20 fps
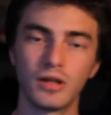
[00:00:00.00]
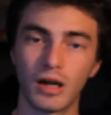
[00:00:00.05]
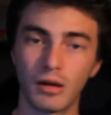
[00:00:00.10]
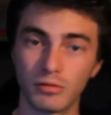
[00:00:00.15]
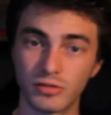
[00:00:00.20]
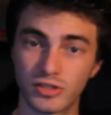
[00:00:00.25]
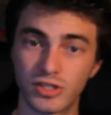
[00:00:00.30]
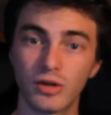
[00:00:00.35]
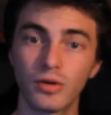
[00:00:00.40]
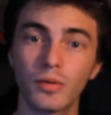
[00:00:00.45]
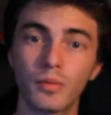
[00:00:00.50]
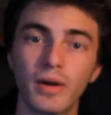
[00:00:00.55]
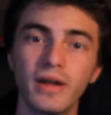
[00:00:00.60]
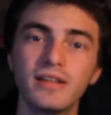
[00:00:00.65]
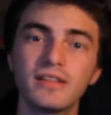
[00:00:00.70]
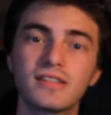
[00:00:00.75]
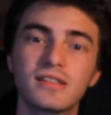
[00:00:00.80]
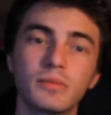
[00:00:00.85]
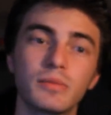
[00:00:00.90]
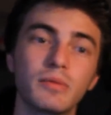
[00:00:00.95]
I was going to
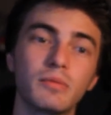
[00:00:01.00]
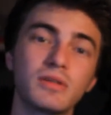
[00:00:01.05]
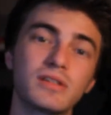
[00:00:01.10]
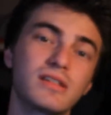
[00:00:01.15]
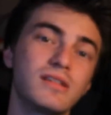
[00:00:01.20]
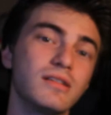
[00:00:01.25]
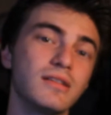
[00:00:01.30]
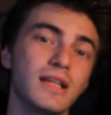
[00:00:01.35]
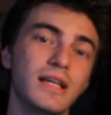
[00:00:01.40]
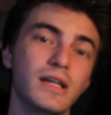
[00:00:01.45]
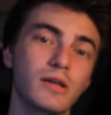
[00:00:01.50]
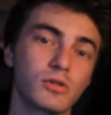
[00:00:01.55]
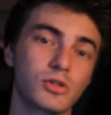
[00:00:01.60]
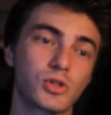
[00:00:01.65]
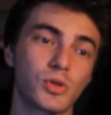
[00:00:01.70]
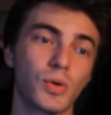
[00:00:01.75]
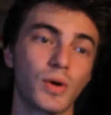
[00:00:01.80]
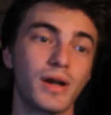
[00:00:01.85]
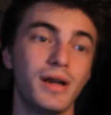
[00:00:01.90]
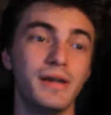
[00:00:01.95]
wait until we went to the Lego
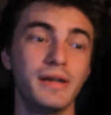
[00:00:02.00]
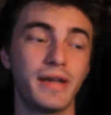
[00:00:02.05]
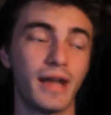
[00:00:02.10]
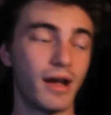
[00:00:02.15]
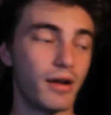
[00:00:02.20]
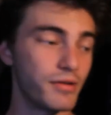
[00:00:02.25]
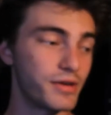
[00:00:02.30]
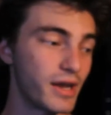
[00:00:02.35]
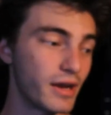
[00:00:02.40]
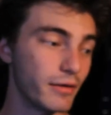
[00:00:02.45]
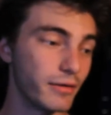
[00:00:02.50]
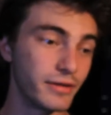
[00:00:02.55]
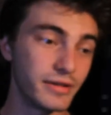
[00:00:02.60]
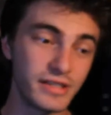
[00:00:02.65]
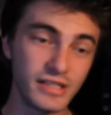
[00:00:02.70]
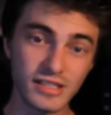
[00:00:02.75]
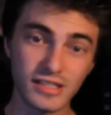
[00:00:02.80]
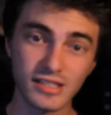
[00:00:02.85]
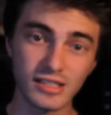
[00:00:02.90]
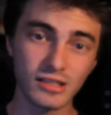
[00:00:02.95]
store in downtown
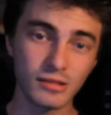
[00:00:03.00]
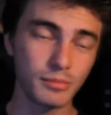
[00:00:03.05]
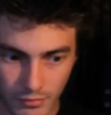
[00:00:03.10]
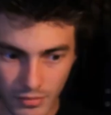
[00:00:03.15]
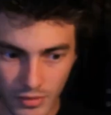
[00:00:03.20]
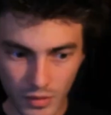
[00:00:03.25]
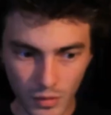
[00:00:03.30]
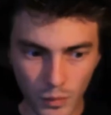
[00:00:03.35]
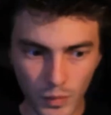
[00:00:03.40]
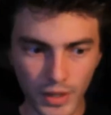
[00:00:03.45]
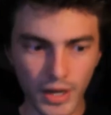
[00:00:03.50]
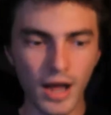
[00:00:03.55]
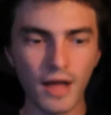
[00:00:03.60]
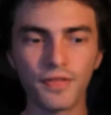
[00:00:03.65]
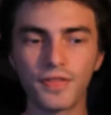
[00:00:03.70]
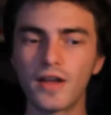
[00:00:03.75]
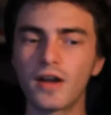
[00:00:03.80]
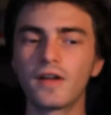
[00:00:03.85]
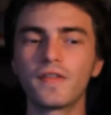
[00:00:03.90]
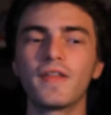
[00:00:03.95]
Disney. We
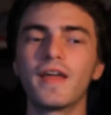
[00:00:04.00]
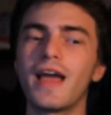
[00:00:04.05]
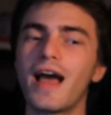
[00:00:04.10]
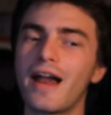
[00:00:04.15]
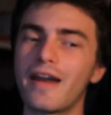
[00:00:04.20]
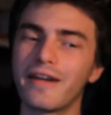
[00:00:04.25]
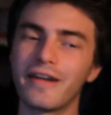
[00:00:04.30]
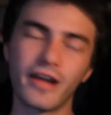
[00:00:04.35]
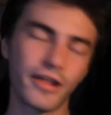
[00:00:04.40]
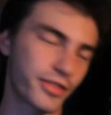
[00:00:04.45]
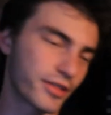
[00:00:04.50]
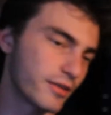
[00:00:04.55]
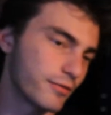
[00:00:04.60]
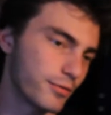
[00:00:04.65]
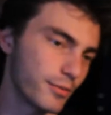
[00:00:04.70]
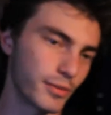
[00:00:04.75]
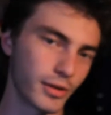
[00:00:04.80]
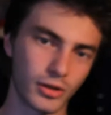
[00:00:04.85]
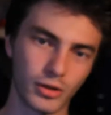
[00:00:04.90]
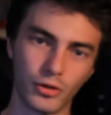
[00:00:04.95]
got there and they had nothing
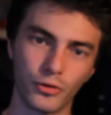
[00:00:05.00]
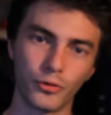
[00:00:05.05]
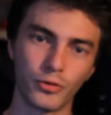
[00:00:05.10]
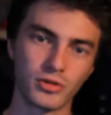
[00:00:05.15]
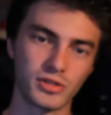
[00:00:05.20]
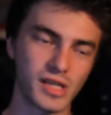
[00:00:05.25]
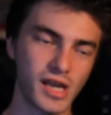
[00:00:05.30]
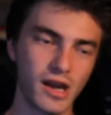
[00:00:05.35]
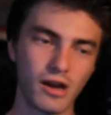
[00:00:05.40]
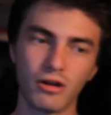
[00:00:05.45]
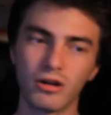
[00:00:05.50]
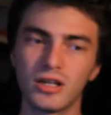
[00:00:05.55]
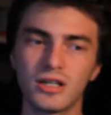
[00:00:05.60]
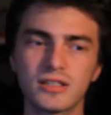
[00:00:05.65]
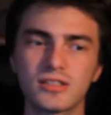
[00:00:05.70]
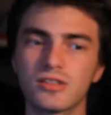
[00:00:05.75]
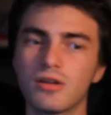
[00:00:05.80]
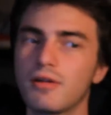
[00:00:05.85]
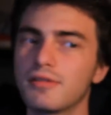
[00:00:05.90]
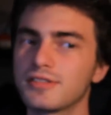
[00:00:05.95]
from the Clone Wars
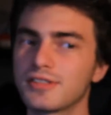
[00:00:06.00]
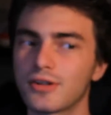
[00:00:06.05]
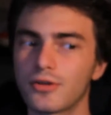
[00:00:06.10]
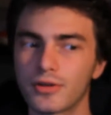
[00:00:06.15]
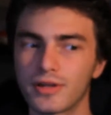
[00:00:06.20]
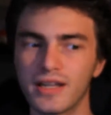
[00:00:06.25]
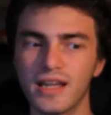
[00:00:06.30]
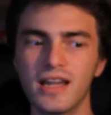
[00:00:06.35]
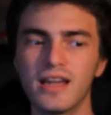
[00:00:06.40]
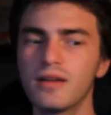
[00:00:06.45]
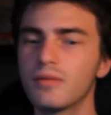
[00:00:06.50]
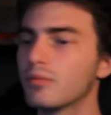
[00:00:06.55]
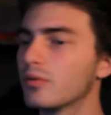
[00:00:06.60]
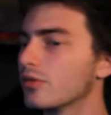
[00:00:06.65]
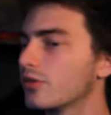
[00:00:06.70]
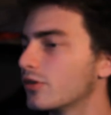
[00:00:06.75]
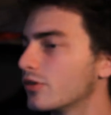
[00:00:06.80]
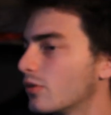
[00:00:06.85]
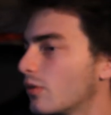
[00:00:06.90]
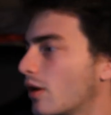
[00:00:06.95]
era, so I was like, okay,
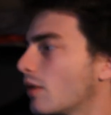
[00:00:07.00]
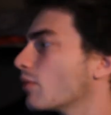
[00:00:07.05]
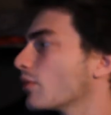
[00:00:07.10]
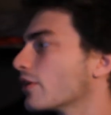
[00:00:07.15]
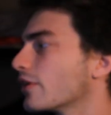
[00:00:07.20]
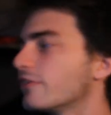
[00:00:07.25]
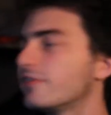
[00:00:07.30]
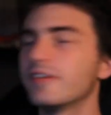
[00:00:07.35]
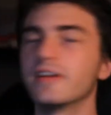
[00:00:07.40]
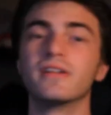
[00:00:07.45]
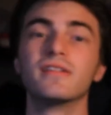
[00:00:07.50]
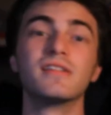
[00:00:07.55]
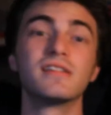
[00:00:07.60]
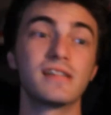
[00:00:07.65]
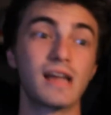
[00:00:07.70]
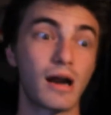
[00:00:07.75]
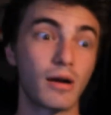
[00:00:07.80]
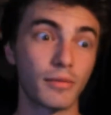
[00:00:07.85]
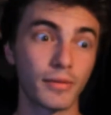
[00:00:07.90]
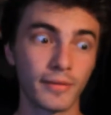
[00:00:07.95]
well, you know what, we're going to figure
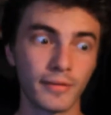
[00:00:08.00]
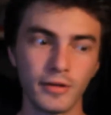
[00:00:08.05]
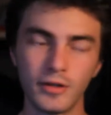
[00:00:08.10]
this out.